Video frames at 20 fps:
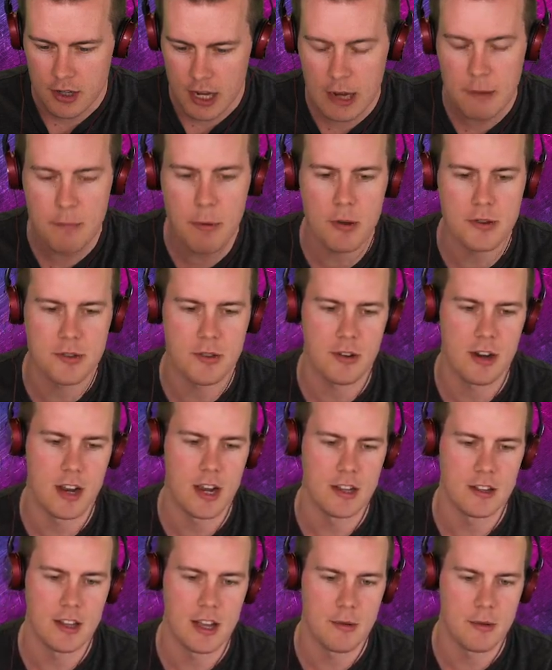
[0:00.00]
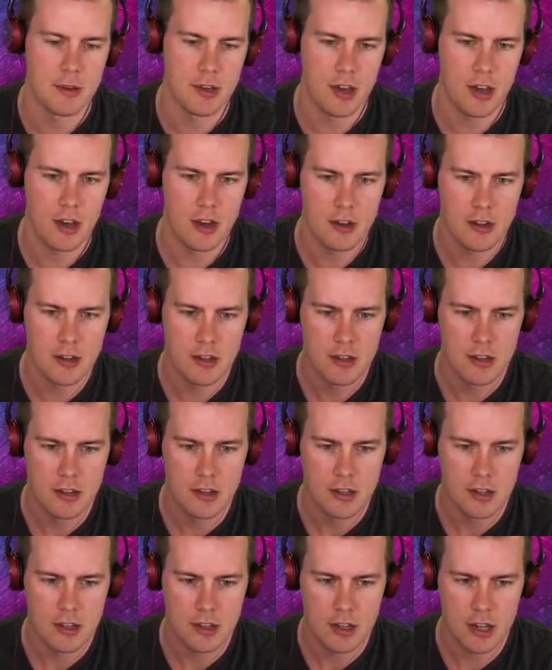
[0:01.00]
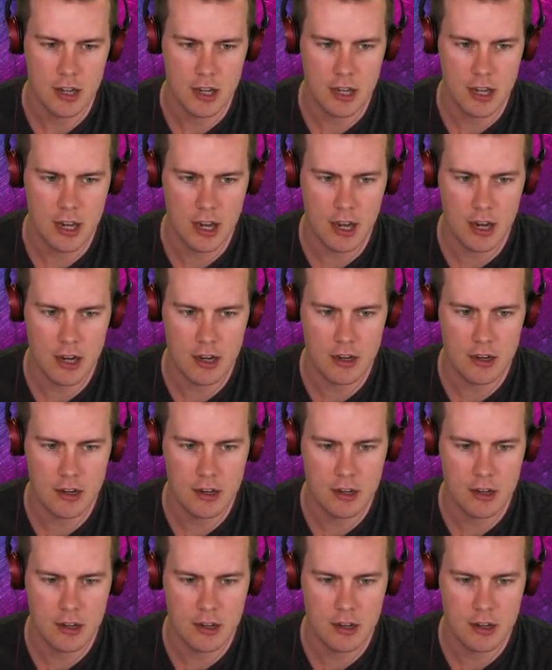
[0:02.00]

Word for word: Impulse grenade, there we go. Okay.